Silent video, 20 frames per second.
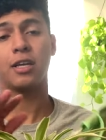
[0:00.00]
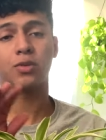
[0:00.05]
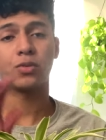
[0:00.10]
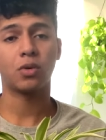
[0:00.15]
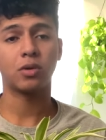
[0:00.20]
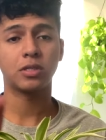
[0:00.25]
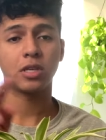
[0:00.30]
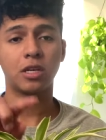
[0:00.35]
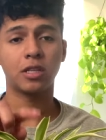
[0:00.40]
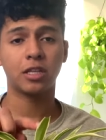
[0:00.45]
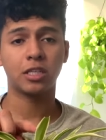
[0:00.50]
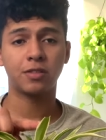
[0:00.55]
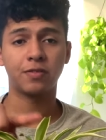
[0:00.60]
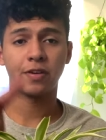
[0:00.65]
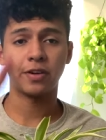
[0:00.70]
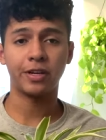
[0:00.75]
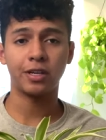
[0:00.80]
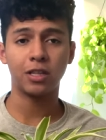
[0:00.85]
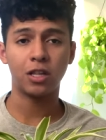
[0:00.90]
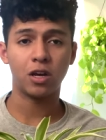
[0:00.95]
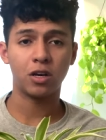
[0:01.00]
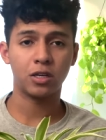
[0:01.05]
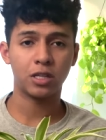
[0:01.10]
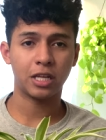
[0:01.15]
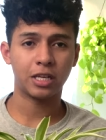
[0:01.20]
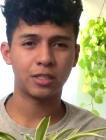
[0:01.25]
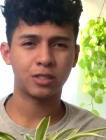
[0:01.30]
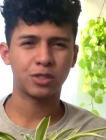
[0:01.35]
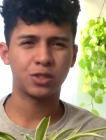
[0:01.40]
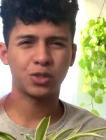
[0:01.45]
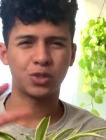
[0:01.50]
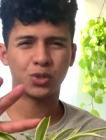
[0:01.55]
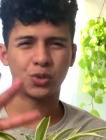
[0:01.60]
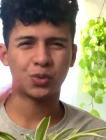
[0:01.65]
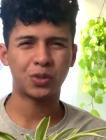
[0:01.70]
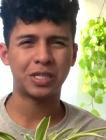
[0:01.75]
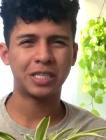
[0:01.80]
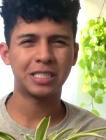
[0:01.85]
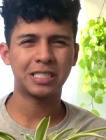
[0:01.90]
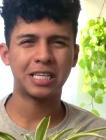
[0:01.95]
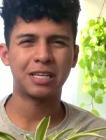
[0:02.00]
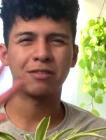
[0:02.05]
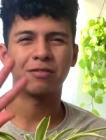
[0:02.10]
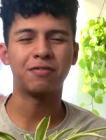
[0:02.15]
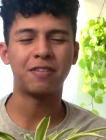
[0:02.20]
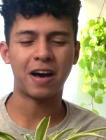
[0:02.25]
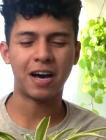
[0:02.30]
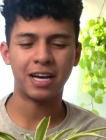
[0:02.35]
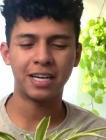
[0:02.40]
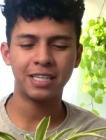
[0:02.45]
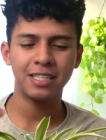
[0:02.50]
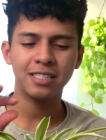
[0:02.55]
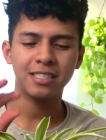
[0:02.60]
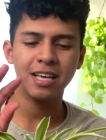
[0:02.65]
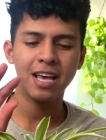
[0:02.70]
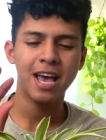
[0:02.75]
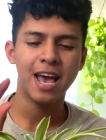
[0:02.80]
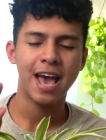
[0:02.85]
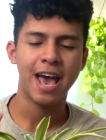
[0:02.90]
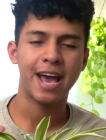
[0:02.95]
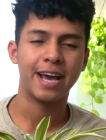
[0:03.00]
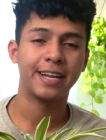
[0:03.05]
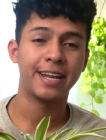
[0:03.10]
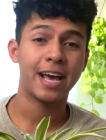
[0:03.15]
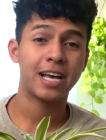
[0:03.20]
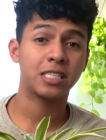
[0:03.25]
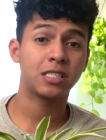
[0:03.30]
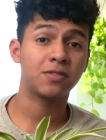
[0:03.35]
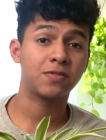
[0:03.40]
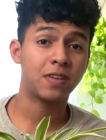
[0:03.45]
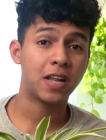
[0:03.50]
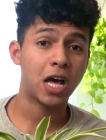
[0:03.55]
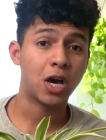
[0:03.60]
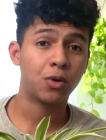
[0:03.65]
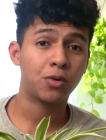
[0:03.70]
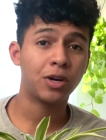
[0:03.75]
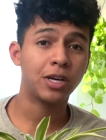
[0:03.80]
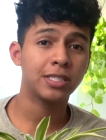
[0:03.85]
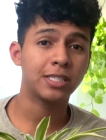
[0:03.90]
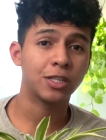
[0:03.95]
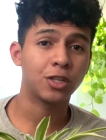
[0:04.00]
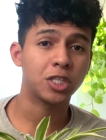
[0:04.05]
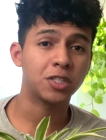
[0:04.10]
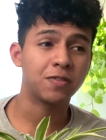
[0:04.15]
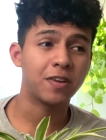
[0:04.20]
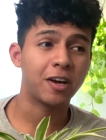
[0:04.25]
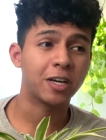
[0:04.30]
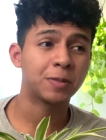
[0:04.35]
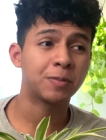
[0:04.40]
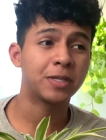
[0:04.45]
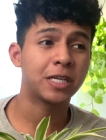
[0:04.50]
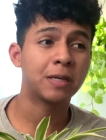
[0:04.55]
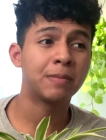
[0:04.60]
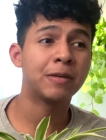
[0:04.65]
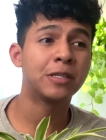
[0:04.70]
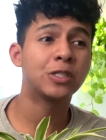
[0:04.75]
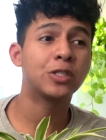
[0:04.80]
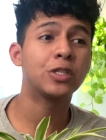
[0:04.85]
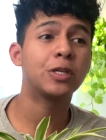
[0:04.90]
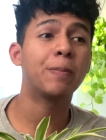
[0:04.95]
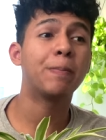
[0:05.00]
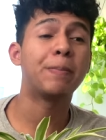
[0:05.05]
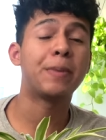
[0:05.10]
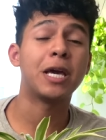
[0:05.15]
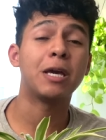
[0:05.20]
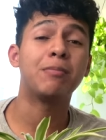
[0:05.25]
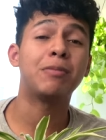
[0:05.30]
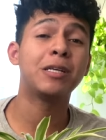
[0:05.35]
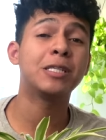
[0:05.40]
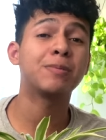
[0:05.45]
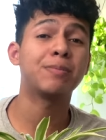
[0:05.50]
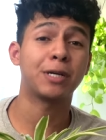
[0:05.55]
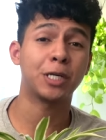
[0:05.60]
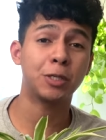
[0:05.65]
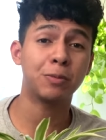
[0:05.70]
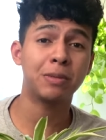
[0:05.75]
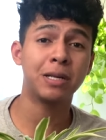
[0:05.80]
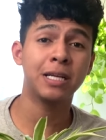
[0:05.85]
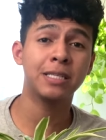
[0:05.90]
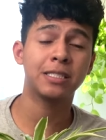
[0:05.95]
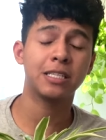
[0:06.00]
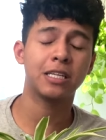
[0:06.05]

throws out these very long like strings, like vines, and has flowers, and those flowers become into baby spider plants.